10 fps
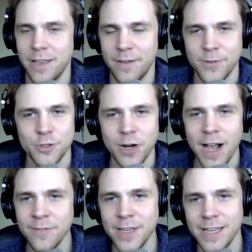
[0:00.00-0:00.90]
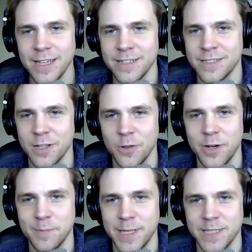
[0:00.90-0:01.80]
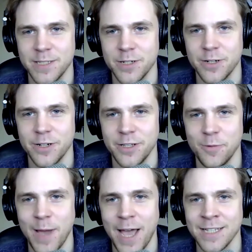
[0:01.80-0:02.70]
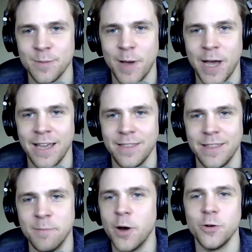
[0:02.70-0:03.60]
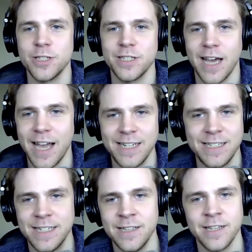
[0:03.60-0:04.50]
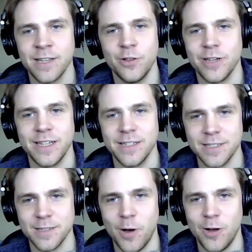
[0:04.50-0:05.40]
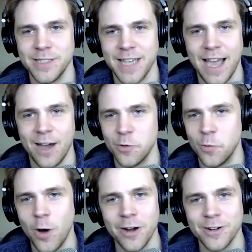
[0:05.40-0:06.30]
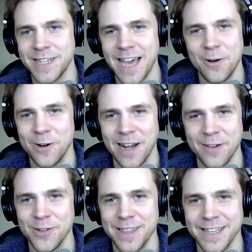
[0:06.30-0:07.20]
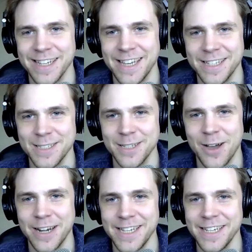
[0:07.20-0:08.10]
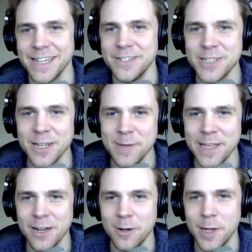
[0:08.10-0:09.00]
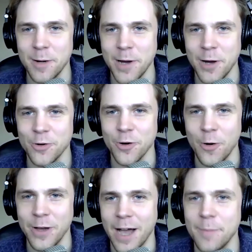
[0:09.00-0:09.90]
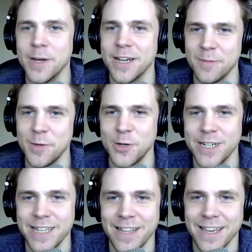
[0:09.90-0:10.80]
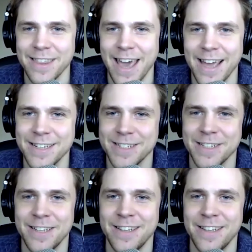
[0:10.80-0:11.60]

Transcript: if you're driving into Lloydminster, you pass by the most idyllic looking small town, water tower and everything, Kid Scotty. Can you tell me a little bit about growing up in a community like that?